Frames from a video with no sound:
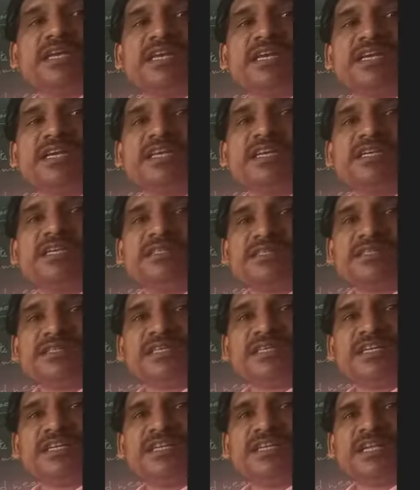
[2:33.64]
increase
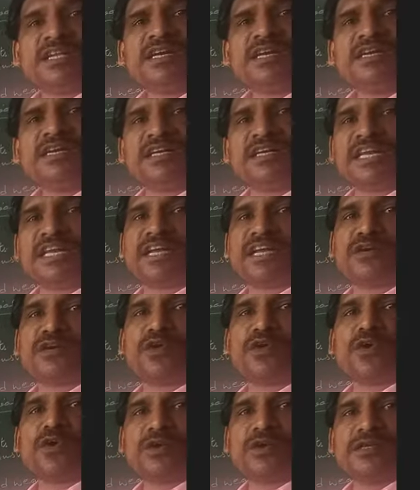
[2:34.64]
in the
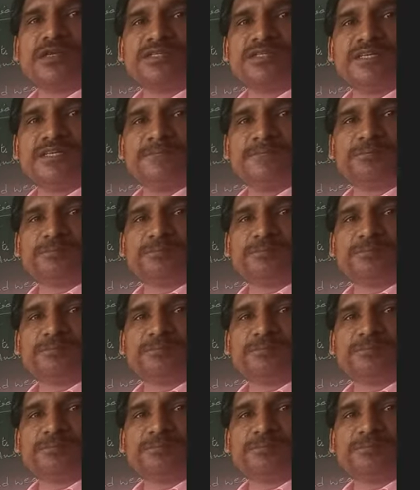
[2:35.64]
technology,